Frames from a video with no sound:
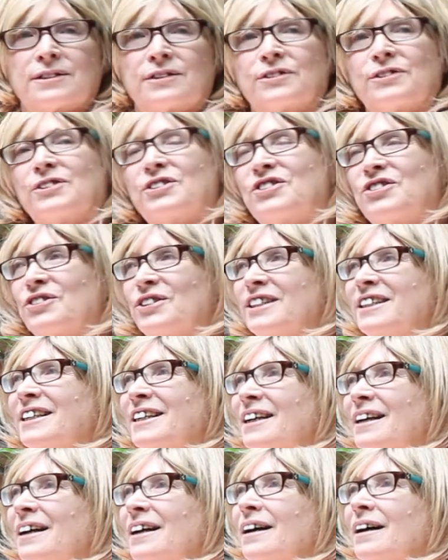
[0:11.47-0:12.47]

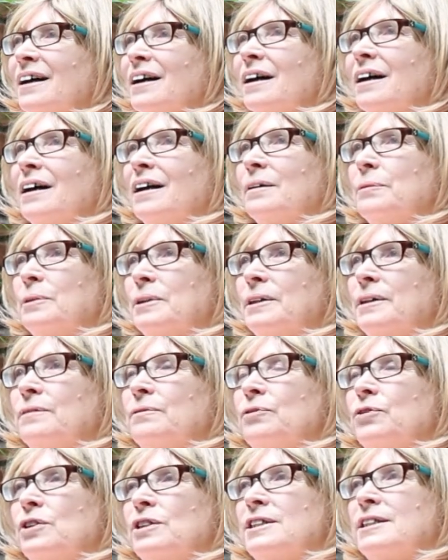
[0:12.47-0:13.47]
surgery
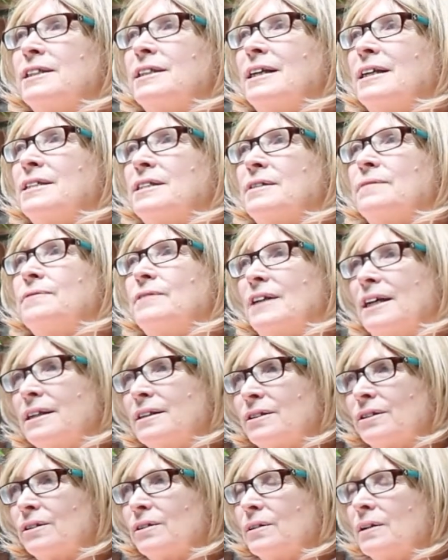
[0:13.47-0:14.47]
within 14 days of
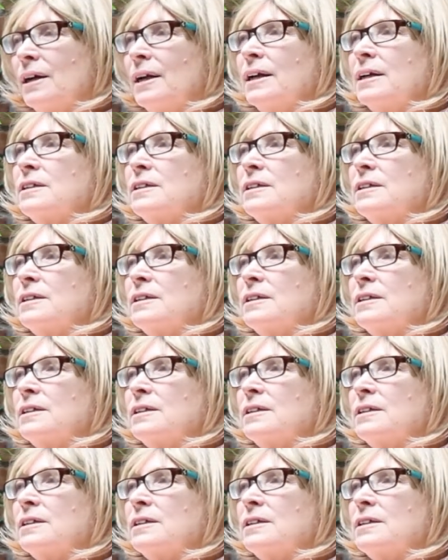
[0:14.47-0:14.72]
dental.